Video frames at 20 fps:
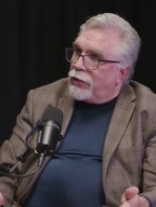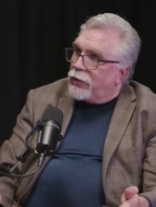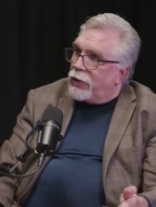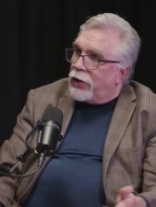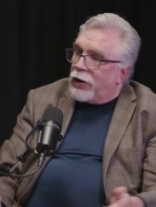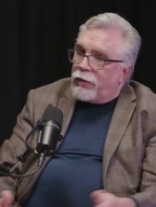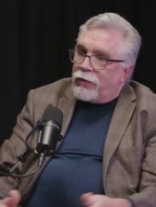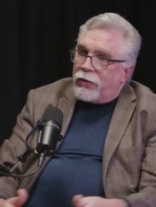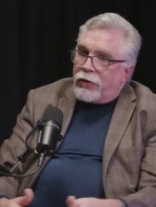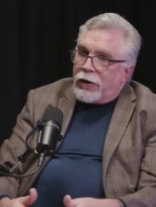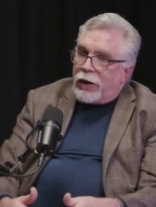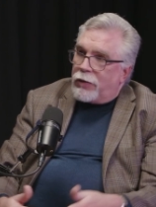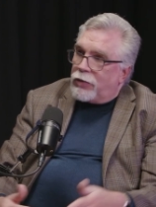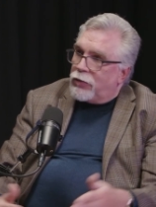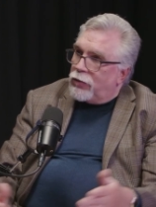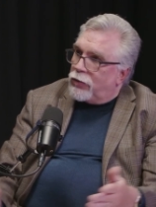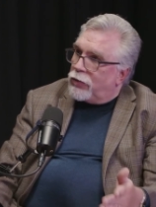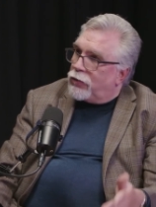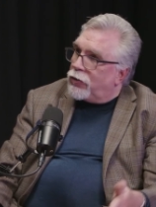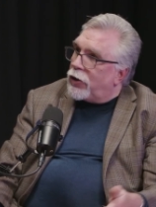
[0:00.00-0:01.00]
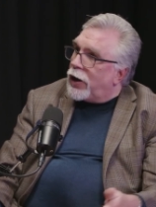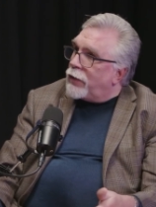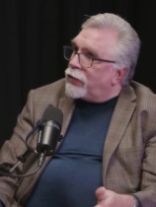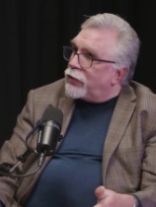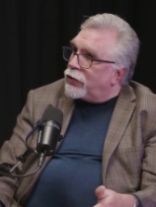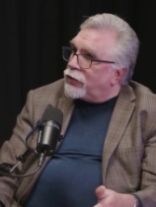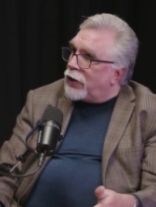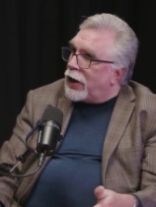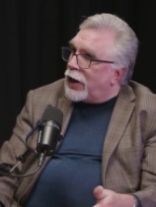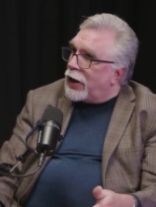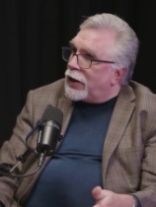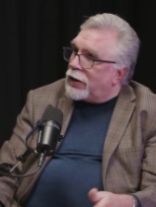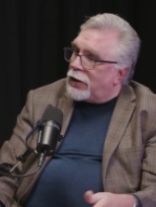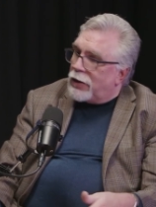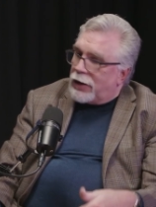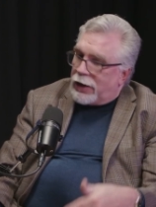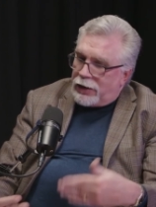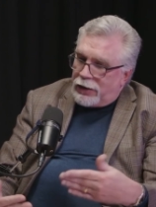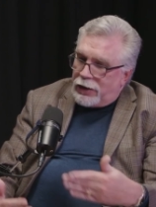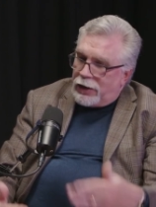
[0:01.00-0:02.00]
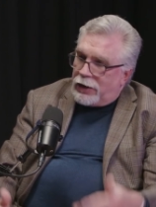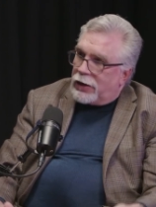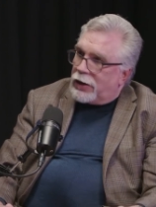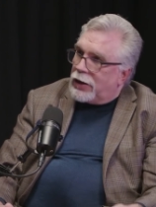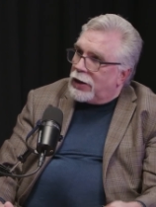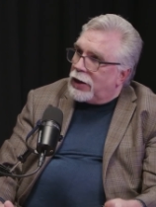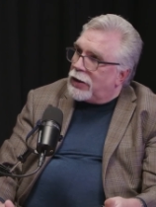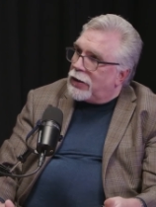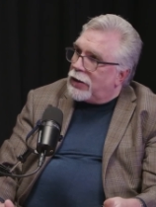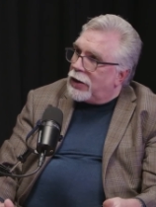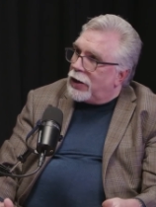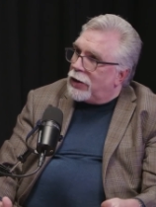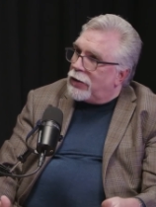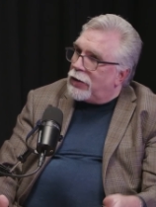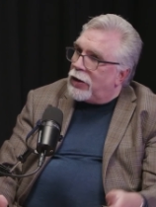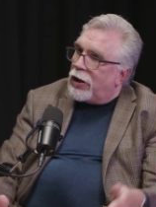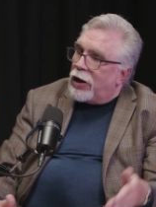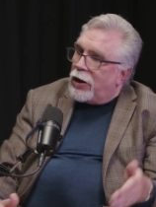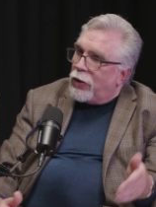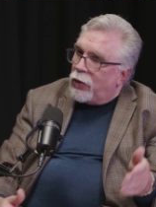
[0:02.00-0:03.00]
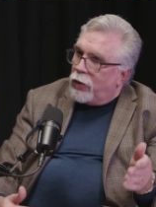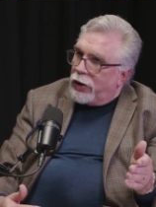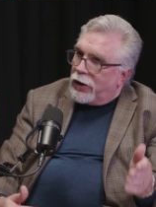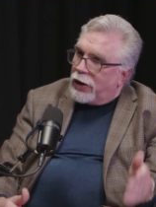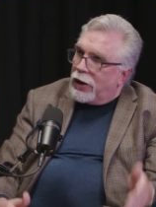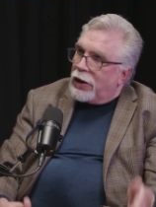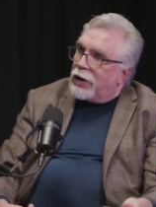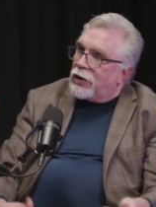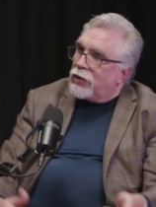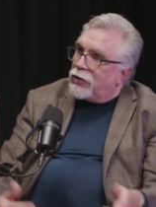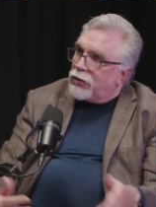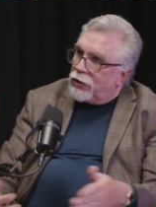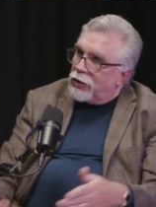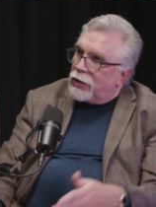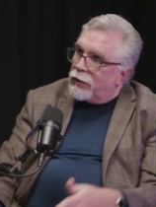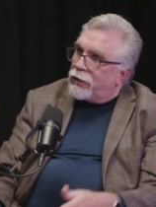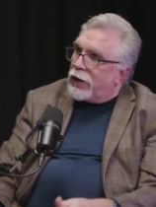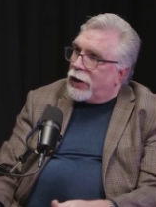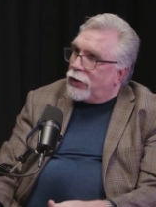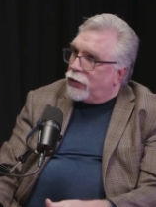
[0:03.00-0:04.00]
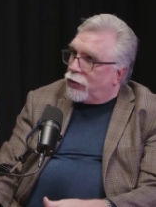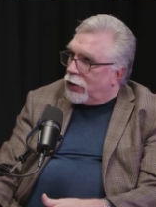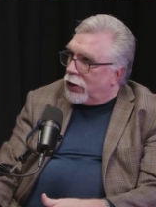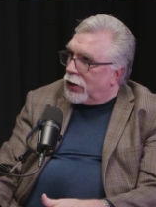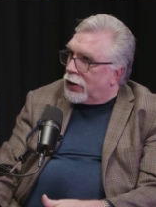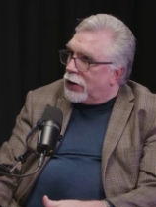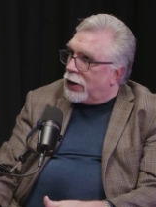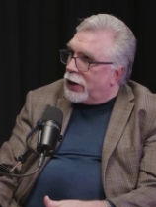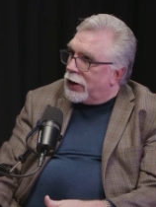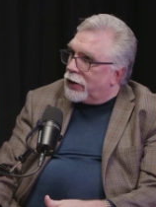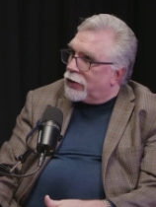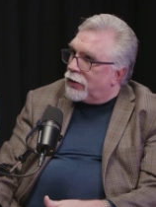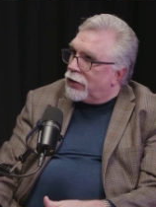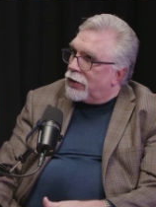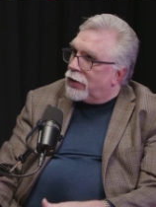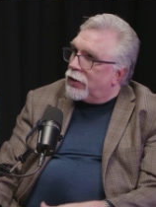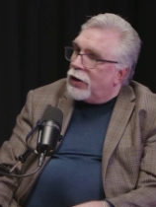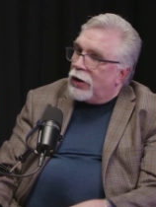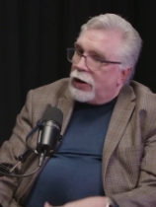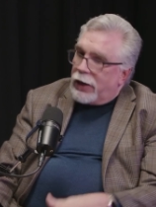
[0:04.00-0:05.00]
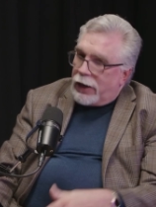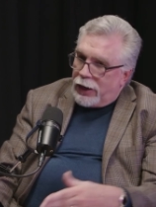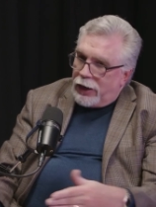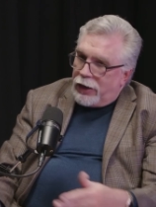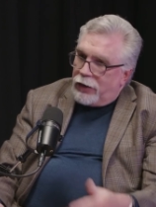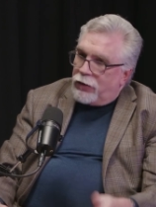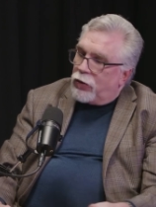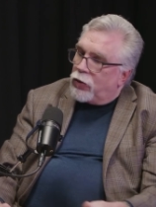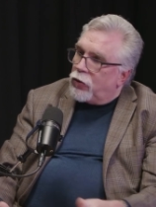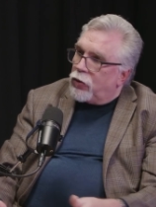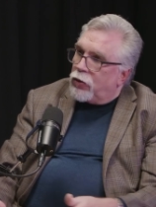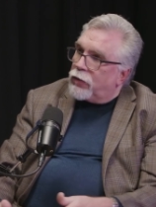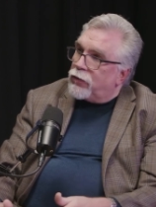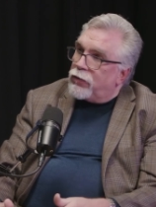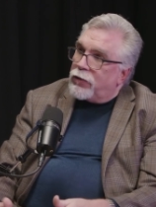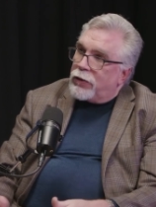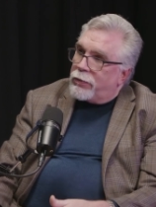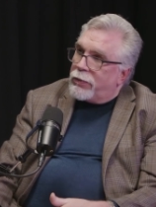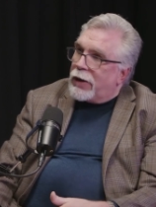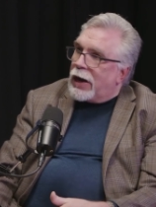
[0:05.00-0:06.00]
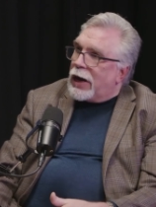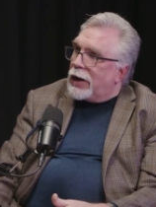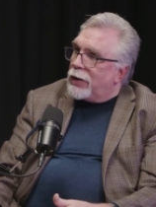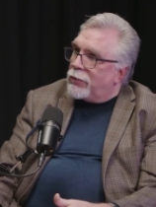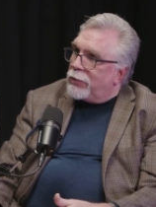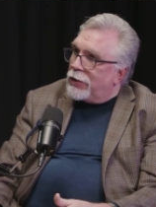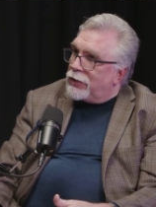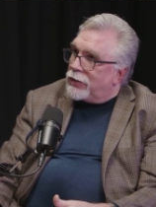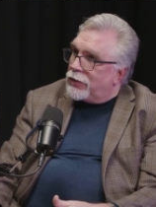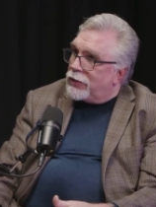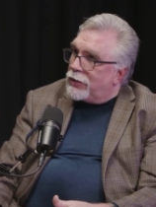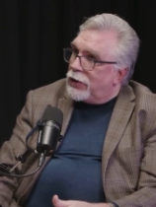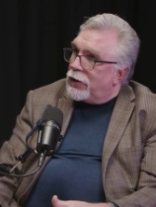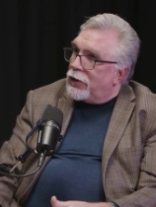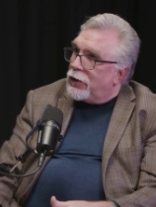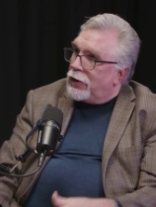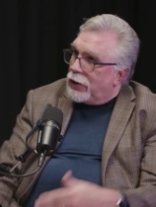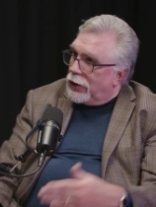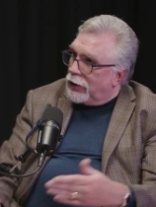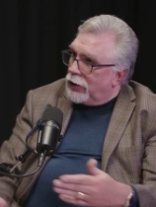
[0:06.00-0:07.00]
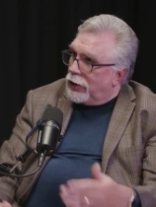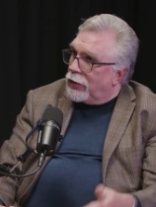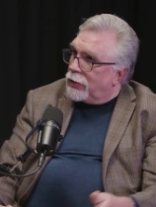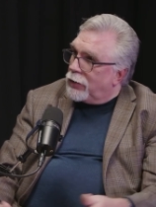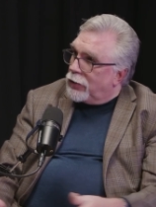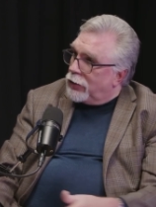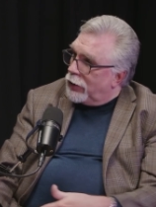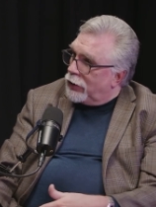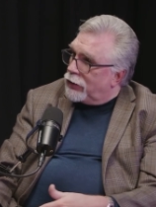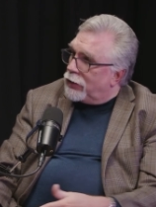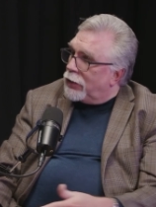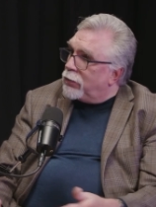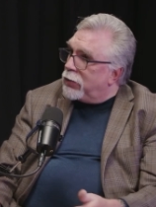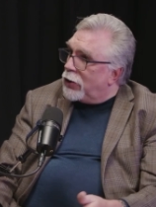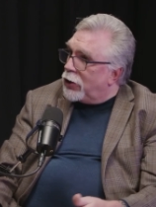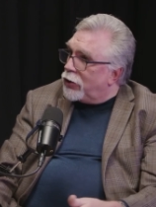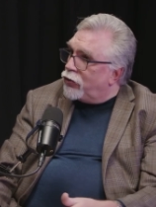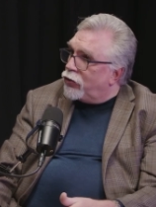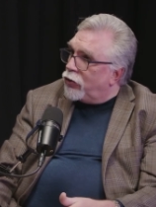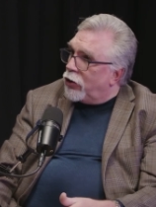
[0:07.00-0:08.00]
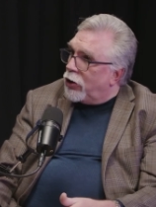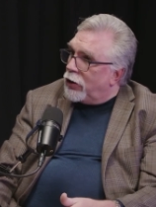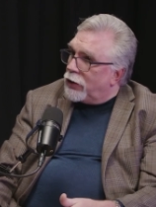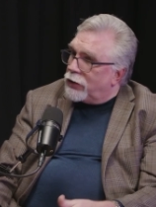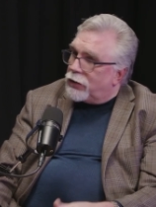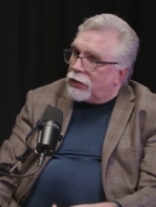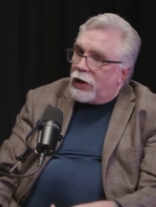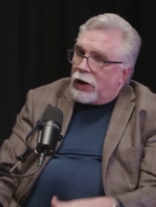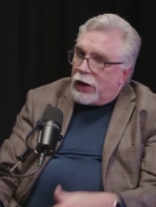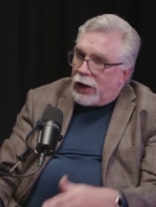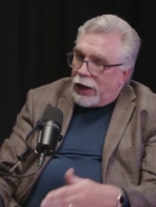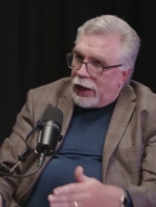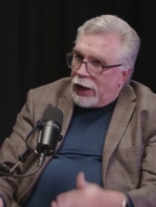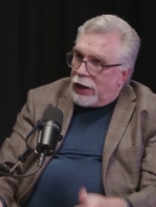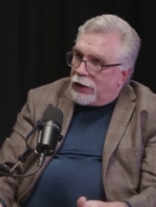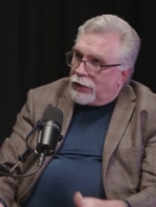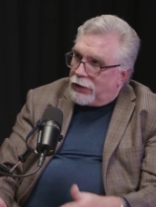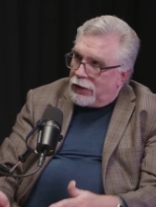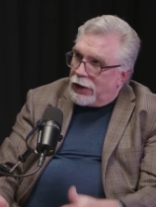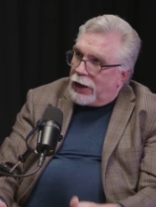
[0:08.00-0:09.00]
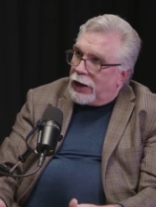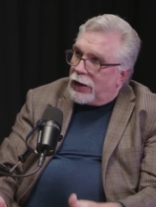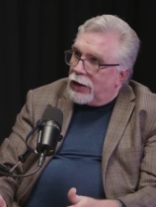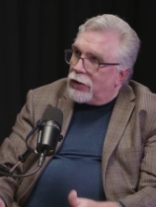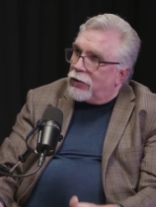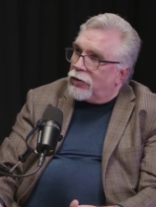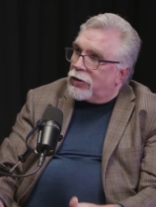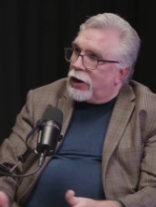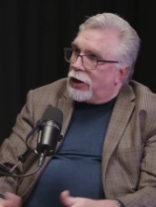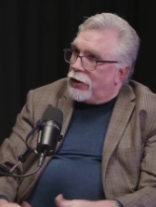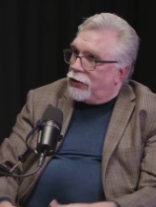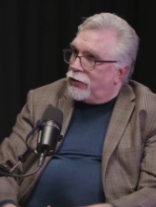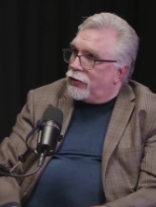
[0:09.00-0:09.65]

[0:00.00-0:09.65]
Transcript: Wherever that driver's at that they need to get done, we can get a certified drug collector and or phlebotomist, does the blood draws out to that location.